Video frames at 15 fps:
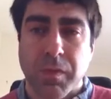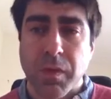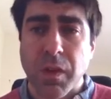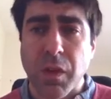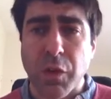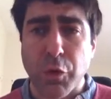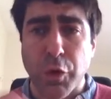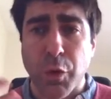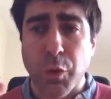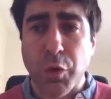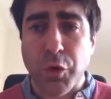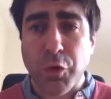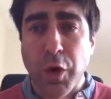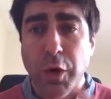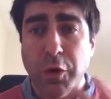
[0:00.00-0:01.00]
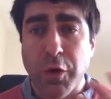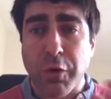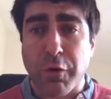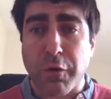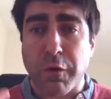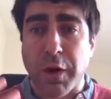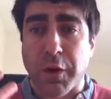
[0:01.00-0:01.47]
So structure and
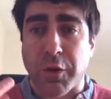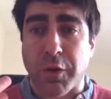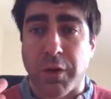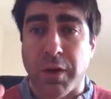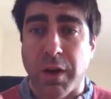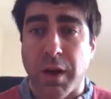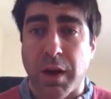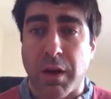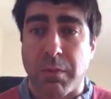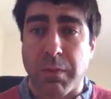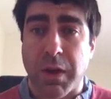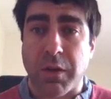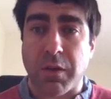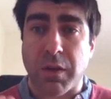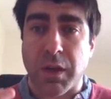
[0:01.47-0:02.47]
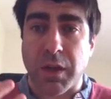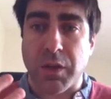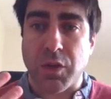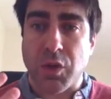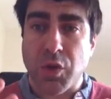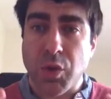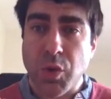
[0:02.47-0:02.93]
function are basically
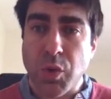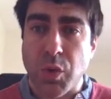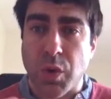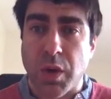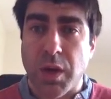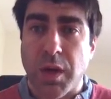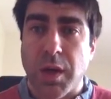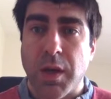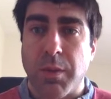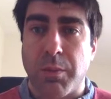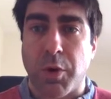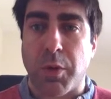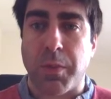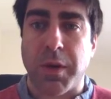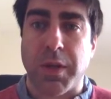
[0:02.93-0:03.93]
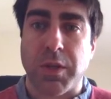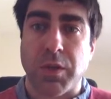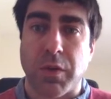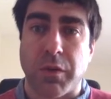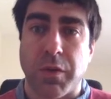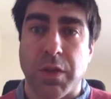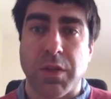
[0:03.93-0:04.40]
two properties
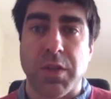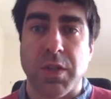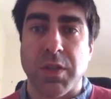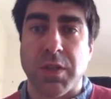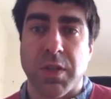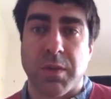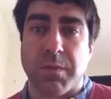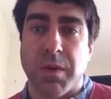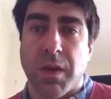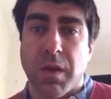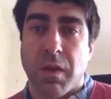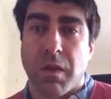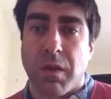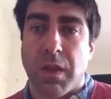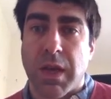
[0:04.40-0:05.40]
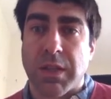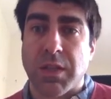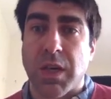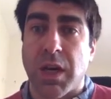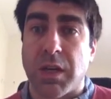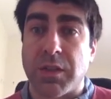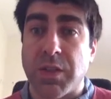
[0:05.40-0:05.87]
of this system that
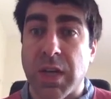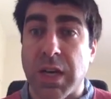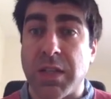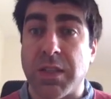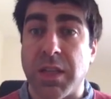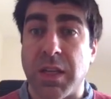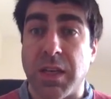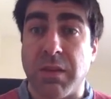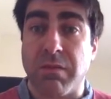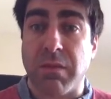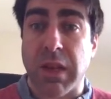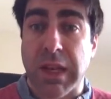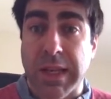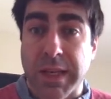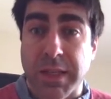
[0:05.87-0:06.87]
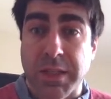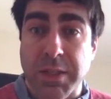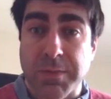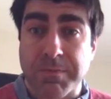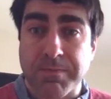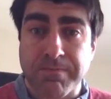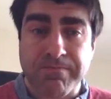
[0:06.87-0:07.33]
are tightly linked.
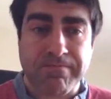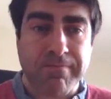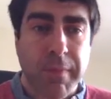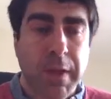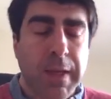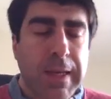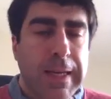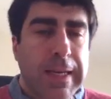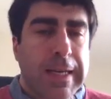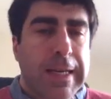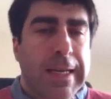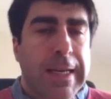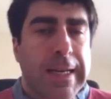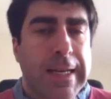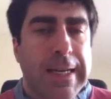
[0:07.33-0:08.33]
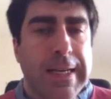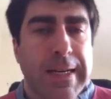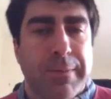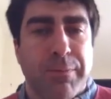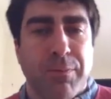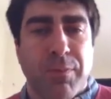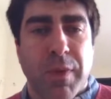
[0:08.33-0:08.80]

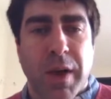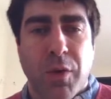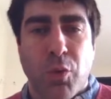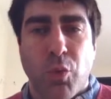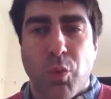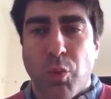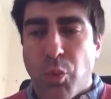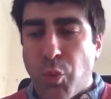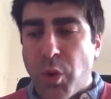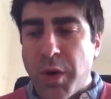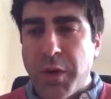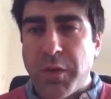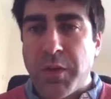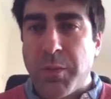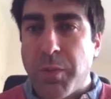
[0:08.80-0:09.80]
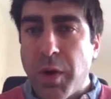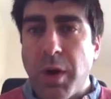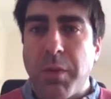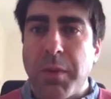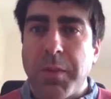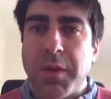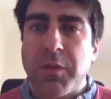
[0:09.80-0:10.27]
And what is the
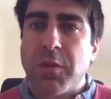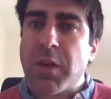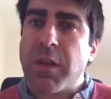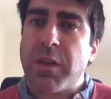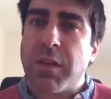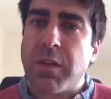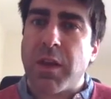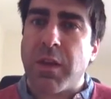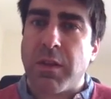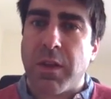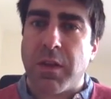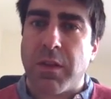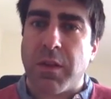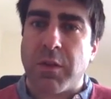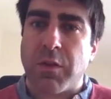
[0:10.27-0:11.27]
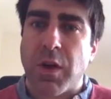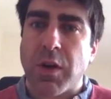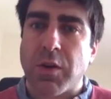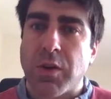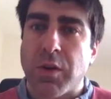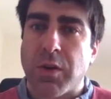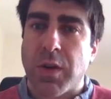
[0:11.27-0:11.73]
problem in studying the
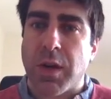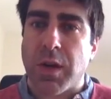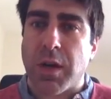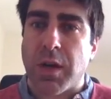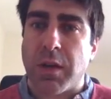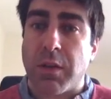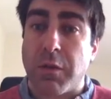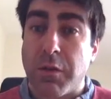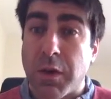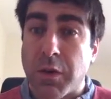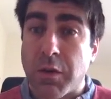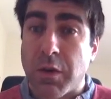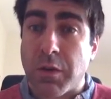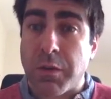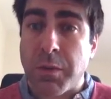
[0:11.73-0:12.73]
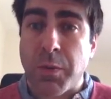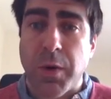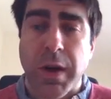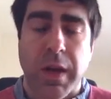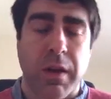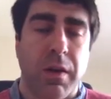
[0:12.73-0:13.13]
structure and the function of the brain?